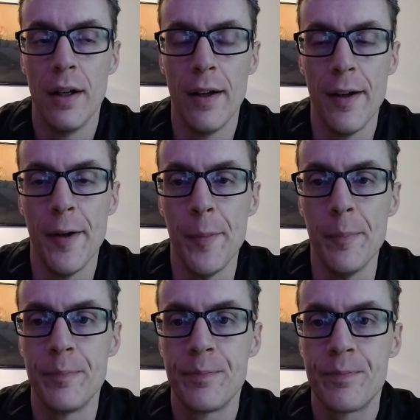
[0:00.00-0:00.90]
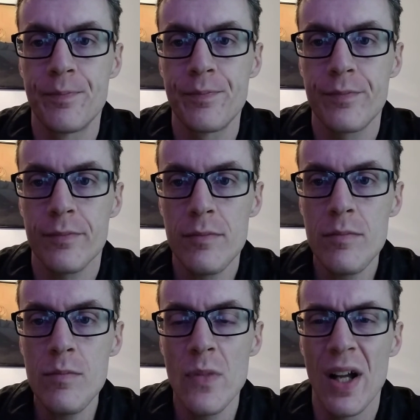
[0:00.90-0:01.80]
Um,
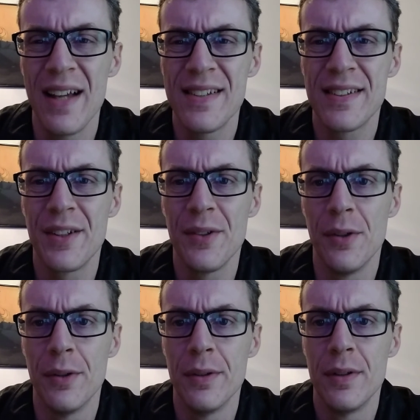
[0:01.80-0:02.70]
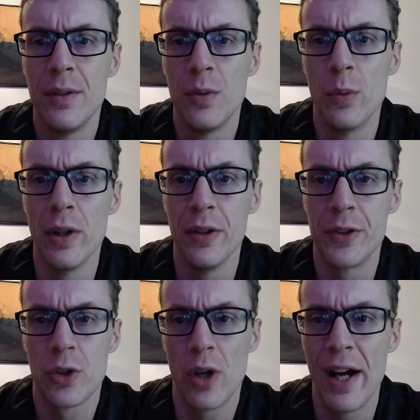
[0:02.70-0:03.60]
I still
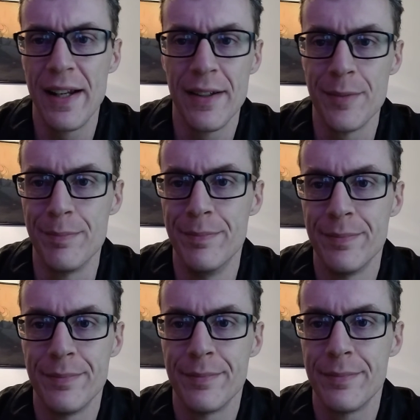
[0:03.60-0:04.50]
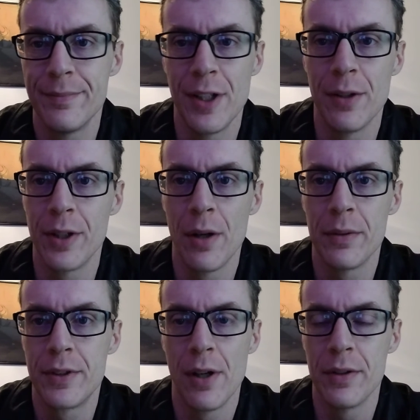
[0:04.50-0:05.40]
will try to
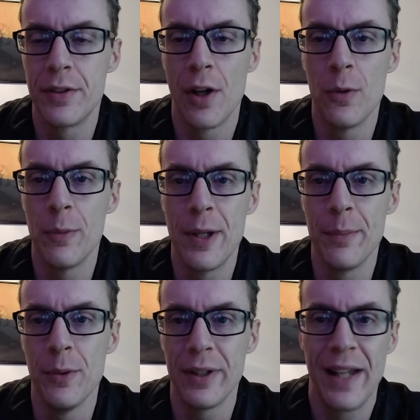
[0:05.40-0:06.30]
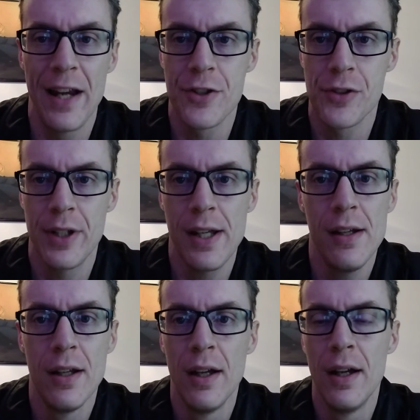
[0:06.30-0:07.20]
go toe to toe with people occasionally,